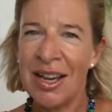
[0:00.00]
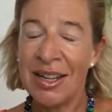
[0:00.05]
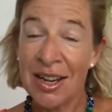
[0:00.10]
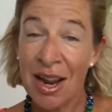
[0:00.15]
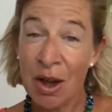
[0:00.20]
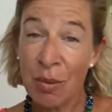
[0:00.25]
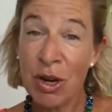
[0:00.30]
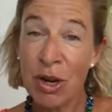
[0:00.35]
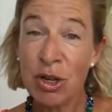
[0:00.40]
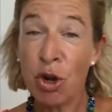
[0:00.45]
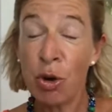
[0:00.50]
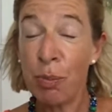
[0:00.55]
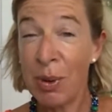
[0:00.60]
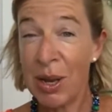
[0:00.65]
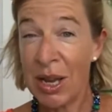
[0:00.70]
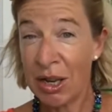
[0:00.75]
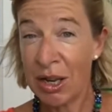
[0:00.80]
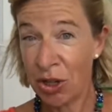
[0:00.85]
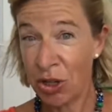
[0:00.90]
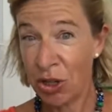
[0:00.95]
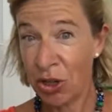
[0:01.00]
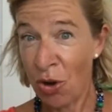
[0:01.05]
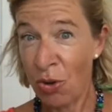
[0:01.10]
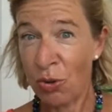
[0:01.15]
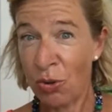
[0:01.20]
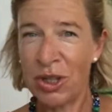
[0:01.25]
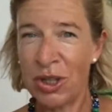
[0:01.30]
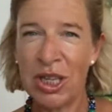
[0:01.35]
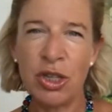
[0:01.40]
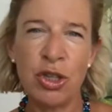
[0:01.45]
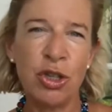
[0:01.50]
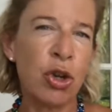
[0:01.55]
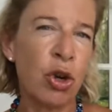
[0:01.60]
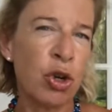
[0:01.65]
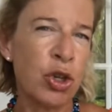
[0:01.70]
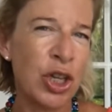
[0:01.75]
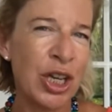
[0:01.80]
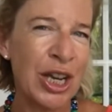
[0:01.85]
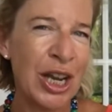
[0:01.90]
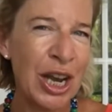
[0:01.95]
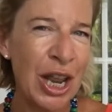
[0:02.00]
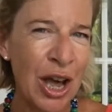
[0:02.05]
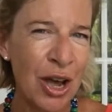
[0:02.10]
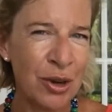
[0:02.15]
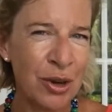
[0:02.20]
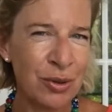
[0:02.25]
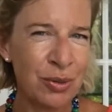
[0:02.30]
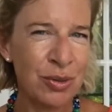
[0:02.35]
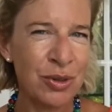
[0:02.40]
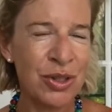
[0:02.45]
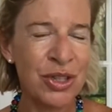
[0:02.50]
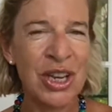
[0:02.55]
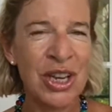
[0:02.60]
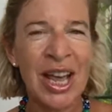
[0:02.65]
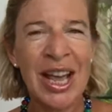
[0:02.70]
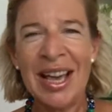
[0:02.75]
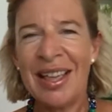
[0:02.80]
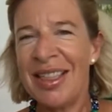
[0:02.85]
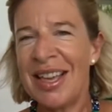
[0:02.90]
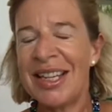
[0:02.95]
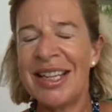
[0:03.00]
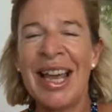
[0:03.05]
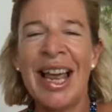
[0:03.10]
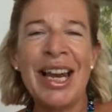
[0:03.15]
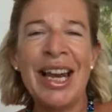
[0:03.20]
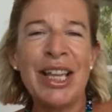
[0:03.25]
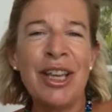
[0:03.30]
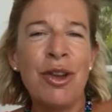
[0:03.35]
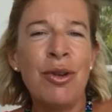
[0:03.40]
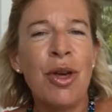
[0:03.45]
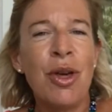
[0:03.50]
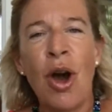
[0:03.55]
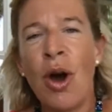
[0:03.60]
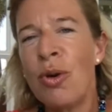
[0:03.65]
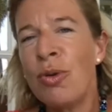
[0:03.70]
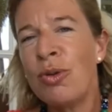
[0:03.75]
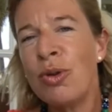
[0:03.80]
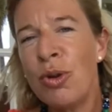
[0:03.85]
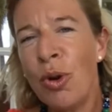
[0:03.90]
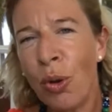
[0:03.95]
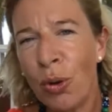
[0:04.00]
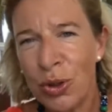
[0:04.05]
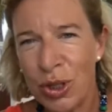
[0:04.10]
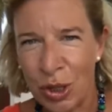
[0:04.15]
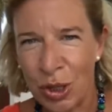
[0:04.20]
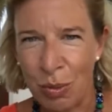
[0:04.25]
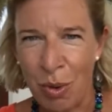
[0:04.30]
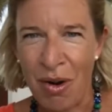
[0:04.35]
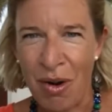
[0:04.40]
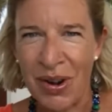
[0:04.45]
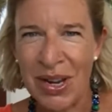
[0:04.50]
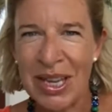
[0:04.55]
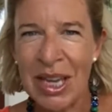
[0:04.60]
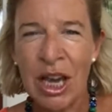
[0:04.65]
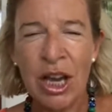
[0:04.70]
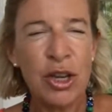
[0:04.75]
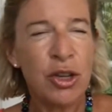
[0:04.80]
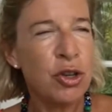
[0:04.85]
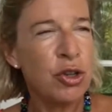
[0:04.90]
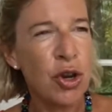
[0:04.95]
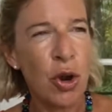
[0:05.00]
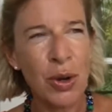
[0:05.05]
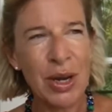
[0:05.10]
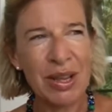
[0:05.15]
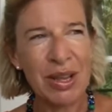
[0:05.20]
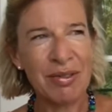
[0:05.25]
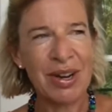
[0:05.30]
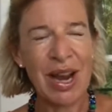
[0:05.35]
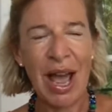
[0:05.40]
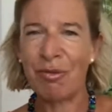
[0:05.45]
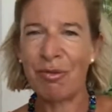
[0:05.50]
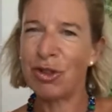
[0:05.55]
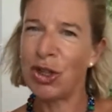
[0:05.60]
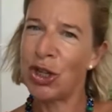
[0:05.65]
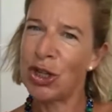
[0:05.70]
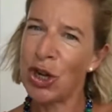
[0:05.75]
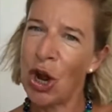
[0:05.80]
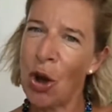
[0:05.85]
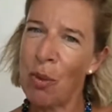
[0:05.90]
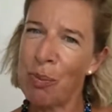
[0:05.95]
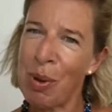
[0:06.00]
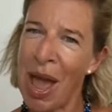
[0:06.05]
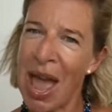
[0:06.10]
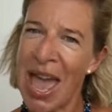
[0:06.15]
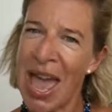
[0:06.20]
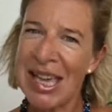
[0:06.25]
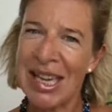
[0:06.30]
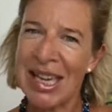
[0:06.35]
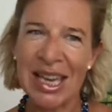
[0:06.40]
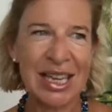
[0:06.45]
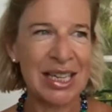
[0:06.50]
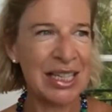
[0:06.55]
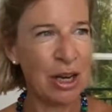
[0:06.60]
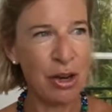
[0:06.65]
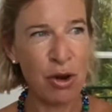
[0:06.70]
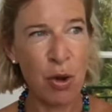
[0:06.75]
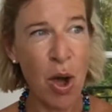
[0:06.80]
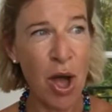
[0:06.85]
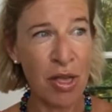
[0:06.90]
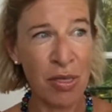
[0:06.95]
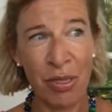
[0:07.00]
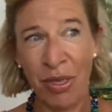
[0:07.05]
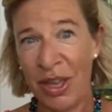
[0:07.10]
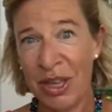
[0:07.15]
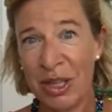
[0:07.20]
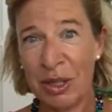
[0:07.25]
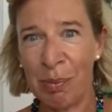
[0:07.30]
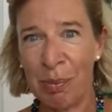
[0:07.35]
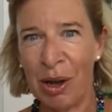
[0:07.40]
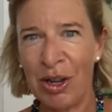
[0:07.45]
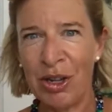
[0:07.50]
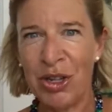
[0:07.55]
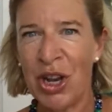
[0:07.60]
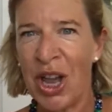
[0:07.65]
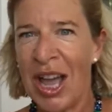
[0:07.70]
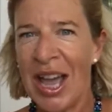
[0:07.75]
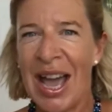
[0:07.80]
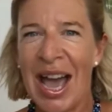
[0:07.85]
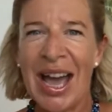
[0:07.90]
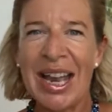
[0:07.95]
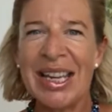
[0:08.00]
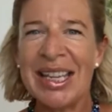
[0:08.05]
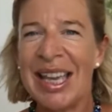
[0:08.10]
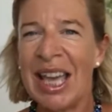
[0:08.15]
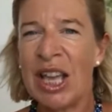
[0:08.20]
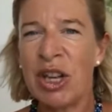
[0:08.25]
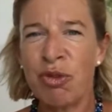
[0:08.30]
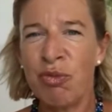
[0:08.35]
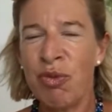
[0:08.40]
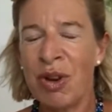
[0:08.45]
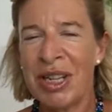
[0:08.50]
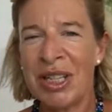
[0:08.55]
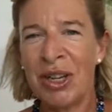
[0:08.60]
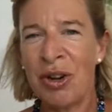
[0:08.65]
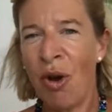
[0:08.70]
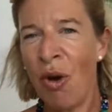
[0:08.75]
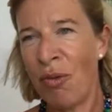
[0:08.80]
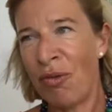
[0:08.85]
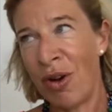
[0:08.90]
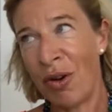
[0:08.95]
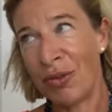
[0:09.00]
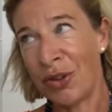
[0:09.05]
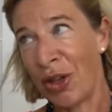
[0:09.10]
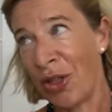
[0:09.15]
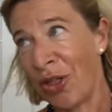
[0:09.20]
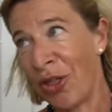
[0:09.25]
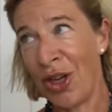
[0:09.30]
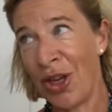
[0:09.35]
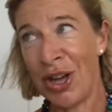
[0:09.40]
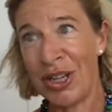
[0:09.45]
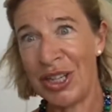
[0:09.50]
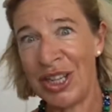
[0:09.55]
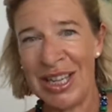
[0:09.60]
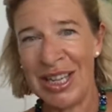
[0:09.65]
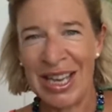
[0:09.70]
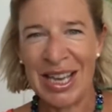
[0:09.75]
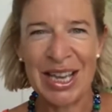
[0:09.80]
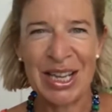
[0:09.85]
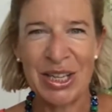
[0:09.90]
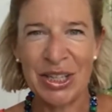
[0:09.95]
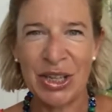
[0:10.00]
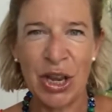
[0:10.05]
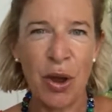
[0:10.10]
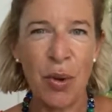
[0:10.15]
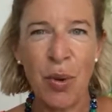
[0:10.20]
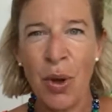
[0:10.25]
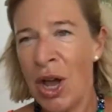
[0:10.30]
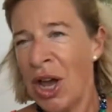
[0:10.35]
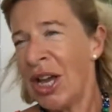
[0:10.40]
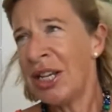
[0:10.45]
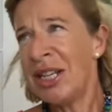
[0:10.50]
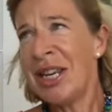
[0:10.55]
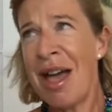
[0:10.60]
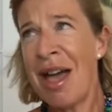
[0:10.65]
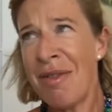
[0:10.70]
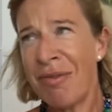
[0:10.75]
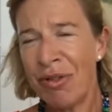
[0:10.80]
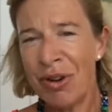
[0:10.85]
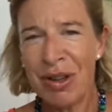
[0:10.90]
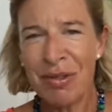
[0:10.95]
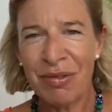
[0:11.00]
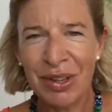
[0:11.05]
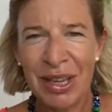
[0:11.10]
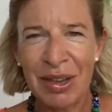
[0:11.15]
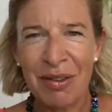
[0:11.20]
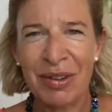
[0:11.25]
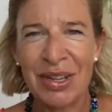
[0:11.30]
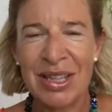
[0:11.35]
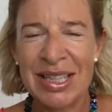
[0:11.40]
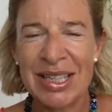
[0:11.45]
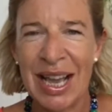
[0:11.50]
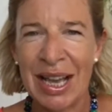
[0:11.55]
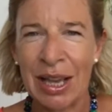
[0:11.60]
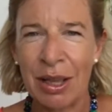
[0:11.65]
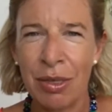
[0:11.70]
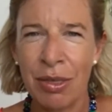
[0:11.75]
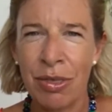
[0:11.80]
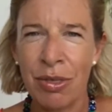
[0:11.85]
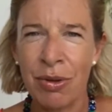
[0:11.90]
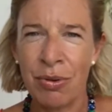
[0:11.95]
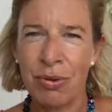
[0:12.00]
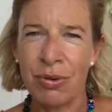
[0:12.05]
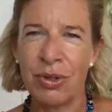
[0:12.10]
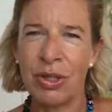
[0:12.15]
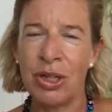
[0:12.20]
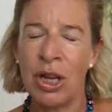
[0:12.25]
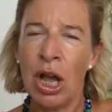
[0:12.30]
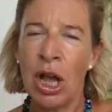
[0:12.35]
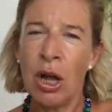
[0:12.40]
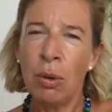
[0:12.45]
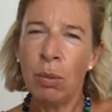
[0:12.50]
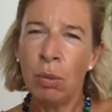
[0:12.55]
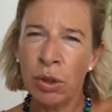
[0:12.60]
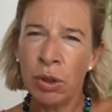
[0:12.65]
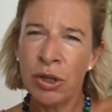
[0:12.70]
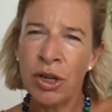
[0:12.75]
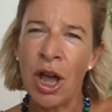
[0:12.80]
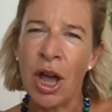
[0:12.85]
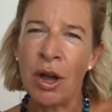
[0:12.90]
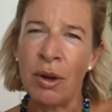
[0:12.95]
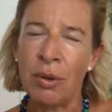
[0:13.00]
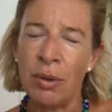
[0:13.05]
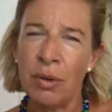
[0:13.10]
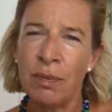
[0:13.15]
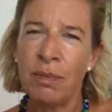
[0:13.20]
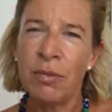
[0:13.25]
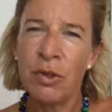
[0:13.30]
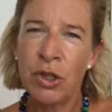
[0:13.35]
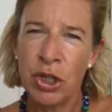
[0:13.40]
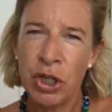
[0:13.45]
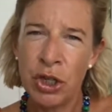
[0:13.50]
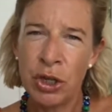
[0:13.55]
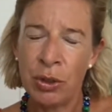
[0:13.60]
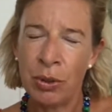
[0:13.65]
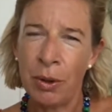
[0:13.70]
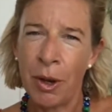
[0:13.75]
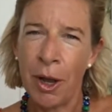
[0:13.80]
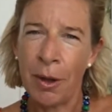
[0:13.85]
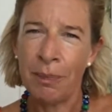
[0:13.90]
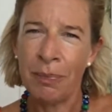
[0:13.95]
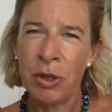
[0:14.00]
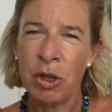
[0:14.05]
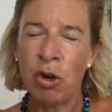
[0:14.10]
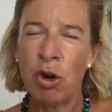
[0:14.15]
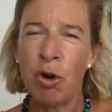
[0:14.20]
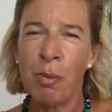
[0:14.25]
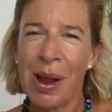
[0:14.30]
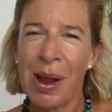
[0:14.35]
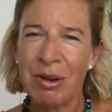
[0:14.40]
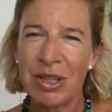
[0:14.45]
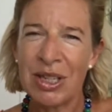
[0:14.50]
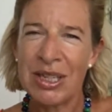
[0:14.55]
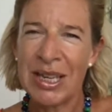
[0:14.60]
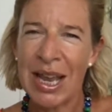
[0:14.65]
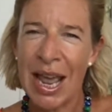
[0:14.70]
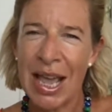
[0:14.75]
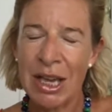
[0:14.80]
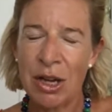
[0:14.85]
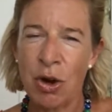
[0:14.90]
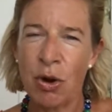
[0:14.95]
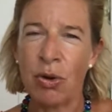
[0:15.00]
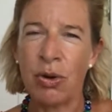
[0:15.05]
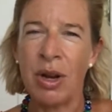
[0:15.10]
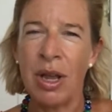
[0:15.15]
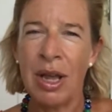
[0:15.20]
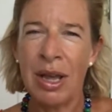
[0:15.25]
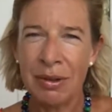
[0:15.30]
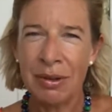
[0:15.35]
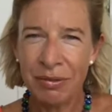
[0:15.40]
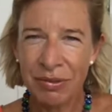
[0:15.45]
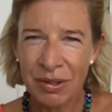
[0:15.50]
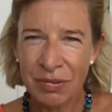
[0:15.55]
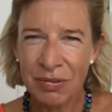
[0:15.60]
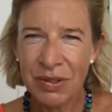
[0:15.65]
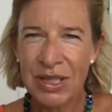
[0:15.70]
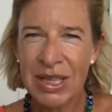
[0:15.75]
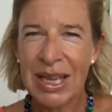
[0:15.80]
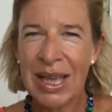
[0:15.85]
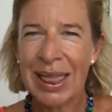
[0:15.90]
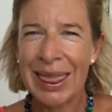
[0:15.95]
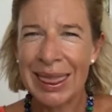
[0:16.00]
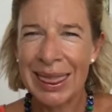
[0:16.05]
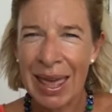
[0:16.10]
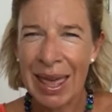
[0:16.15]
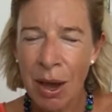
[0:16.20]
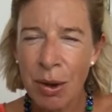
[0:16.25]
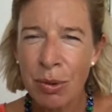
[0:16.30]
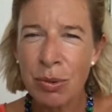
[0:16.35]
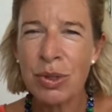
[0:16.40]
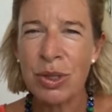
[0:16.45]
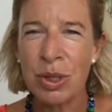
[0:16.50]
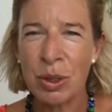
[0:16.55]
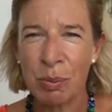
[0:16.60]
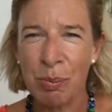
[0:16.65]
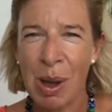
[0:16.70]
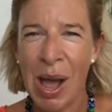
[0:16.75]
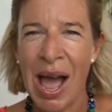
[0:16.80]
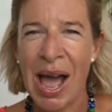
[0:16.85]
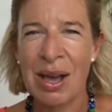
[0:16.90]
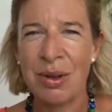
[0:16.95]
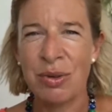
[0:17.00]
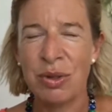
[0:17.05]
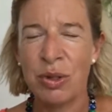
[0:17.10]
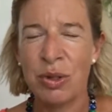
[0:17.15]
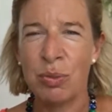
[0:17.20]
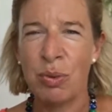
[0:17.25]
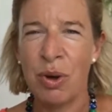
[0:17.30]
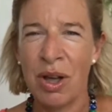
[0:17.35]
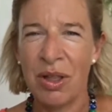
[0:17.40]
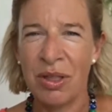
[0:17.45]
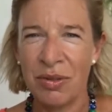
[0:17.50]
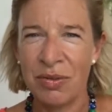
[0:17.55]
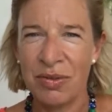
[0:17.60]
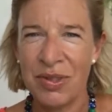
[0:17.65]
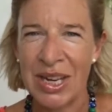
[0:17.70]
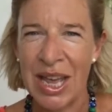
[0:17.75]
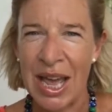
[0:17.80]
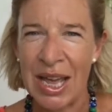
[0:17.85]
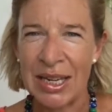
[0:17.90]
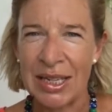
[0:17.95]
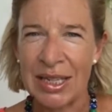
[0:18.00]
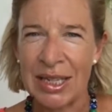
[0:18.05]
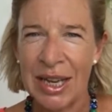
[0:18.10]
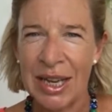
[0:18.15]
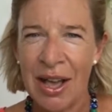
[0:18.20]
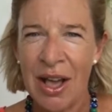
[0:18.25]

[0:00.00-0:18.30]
Now, when you're being sold these dodgy loans, they're telling you that, oh, not to worry, you don't even have to start paying it until you earn this much, and it gets written off after 30 years, so never even give it a second thought. Well, no, do. You're about to take on £50,000 worth of debt.